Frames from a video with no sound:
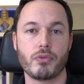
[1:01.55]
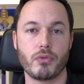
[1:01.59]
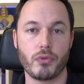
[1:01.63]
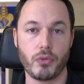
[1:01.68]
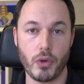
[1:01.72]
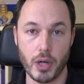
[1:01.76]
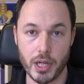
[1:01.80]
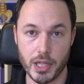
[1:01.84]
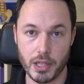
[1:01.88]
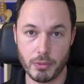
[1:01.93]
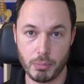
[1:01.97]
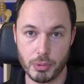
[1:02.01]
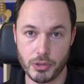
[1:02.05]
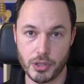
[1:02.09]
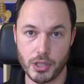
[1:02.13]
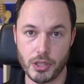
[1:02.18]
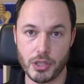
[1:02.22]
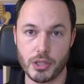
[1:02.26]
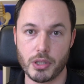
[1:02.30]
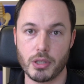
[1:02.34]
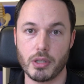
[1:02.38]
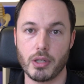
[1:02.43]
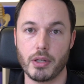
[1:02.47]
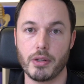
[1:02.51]
Find a
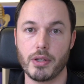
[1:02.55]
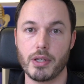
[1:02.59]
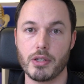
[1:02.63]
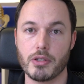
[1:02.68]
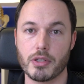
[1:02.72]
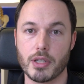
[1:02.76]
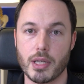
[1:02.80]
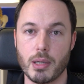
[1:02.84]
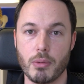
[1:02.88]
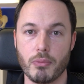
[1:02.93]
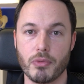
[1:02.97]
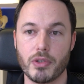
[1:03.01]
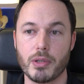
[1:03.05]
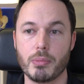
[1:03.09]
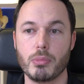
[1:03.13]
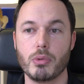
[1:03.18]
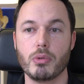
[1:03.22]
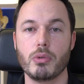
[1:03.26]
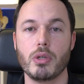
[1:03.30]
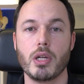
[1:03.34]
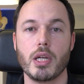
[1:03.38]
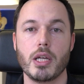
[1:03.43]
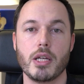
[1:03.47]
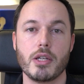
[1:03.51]
position that's
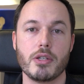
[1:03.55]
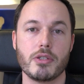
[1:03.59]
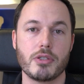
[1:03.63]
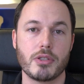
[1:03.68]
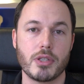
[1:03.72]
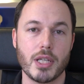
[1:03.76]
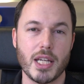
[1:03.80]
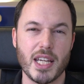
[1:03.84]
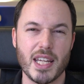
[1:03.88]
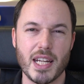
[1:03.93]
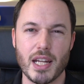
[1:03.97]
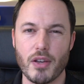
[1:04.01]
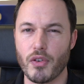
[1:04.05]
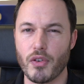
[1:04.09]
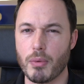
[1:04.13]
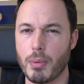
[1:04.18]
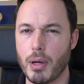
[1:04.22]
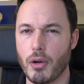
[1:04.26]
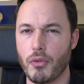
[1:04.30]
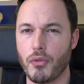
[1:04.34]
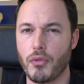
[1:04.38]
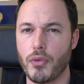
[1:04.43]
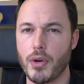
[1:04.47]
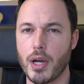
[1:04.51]
comfortable, stay for
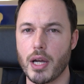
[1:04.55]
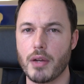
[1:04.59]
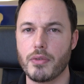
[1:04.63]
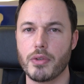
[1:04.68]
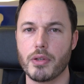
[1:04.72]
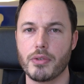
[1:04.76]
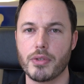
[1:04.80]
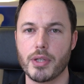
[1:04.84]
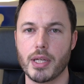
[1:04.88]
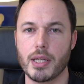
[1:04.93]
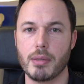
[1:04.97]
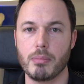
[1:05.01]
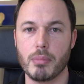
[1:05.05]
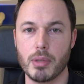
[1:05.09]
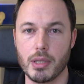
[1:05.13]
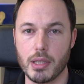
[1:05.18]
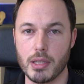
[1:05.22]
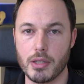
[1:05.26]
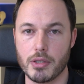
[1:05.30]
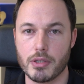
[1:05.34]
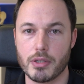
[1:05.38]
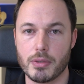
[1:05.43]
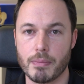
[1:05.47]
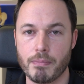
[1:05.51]
about 5 to 10
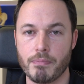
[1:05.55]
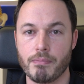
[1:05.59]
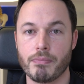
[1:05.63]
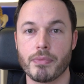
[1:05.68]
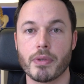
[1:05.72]
minutes.